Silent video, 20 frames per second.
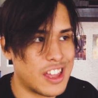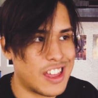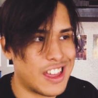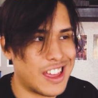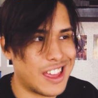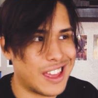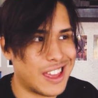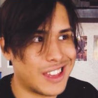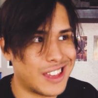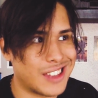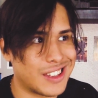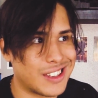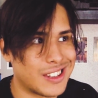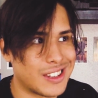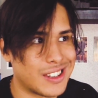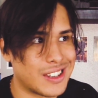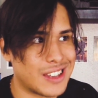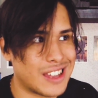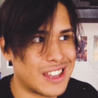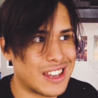and
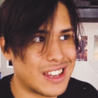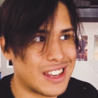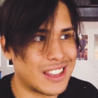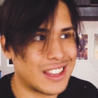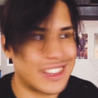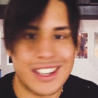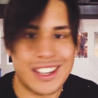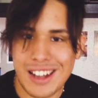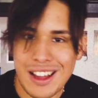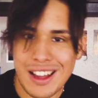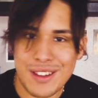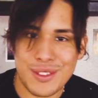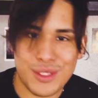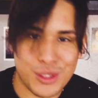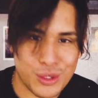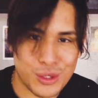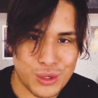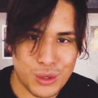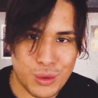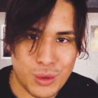I let it out
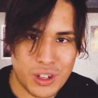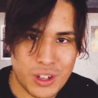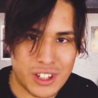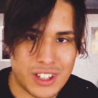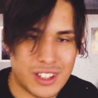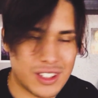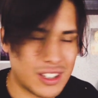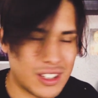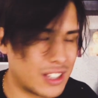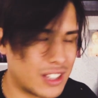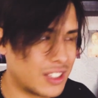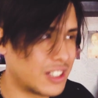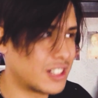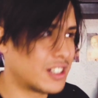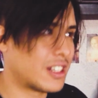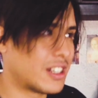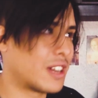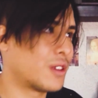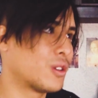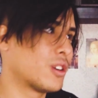through the work. I let it
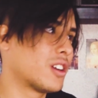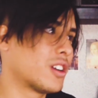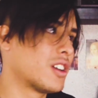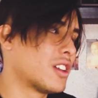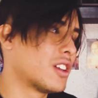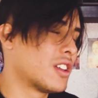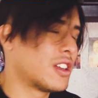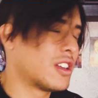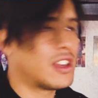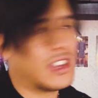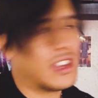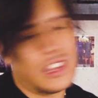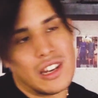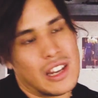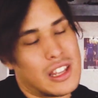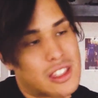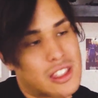out, and I